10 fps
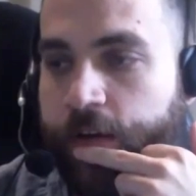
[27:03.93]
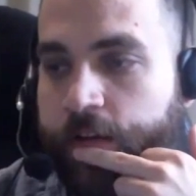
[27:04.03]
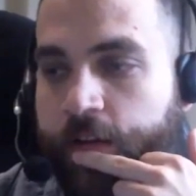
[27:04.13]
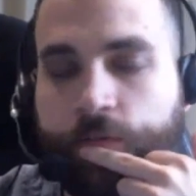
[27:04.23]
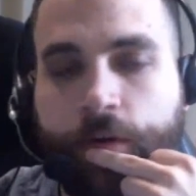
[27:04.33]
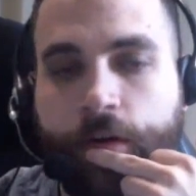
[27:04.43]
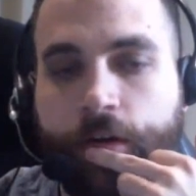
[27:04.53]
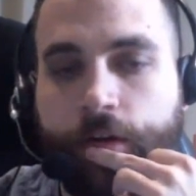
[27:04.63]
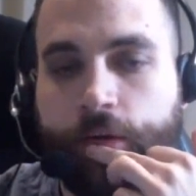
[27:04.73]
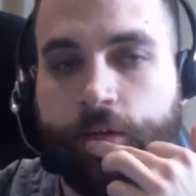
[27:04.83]
It's very
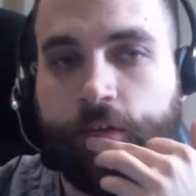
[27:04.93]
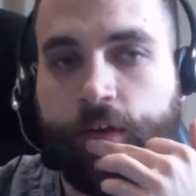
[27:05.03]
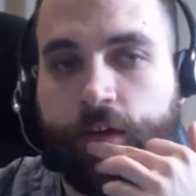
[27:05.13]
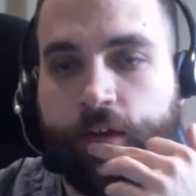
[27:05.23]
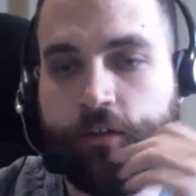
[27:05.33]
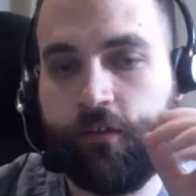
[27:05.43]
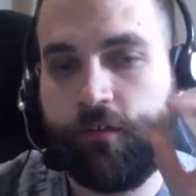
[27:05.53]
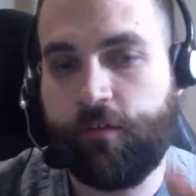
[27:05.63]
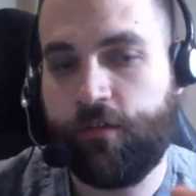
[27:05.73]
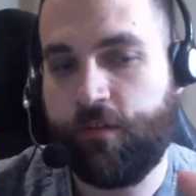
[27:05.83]
new. It's
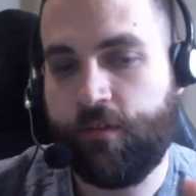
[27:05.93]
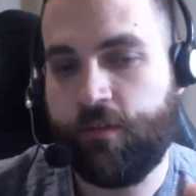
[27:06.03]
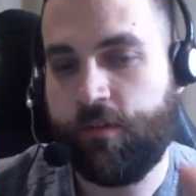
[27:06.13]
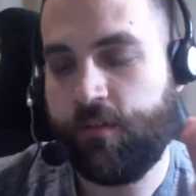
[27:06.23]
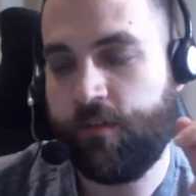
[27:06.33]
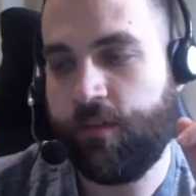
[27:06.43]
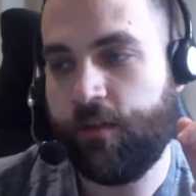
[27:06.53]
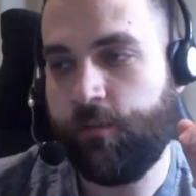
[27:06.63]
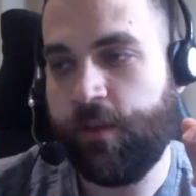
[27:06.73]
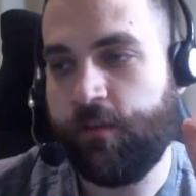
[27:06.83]
just
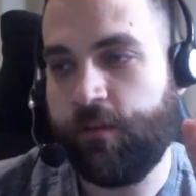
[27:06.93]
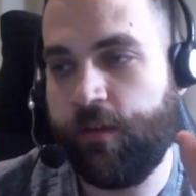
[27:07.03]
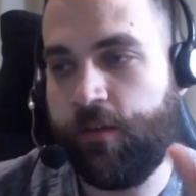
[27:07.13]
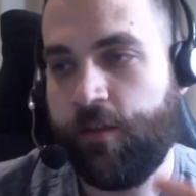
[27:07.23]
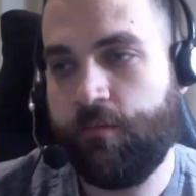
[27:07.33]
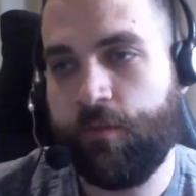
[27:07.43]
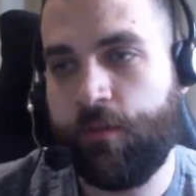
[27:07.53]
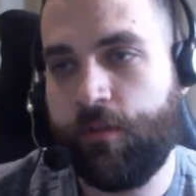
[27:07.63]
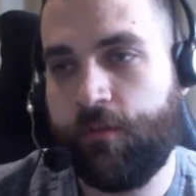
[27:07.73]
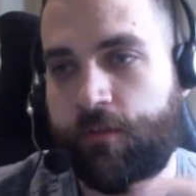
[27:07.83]
that's basically they've
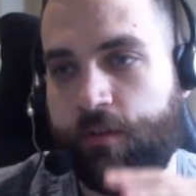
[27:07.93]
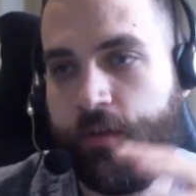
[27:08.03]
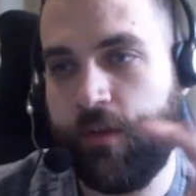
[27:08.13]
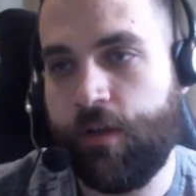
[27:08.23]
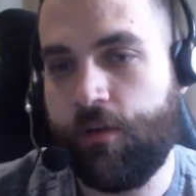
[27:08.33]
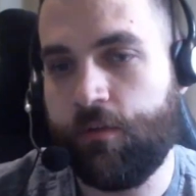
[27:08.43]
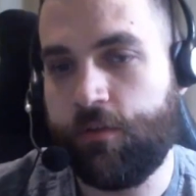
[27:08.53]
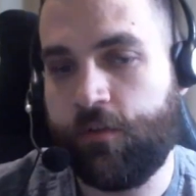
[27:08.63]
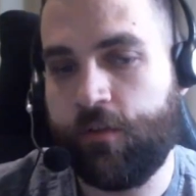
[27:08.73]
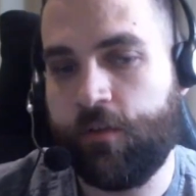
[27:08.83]
released, you know,
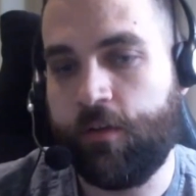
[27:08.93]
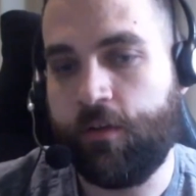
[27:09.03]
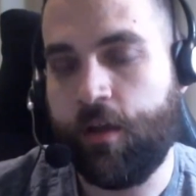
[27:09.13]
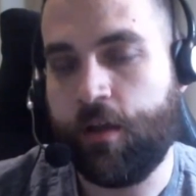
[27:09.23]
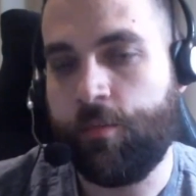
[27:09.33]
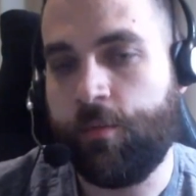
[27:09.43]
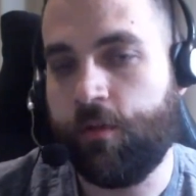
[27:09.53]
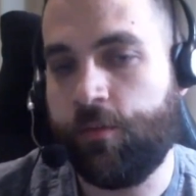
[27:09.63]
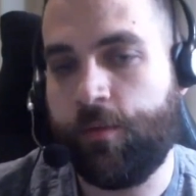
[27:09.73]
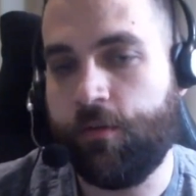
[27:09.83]
just a couple
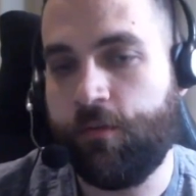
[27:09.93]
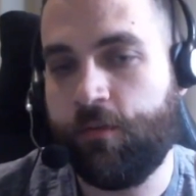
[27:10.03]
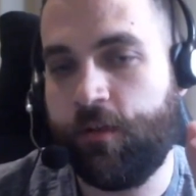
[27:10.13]
little posts.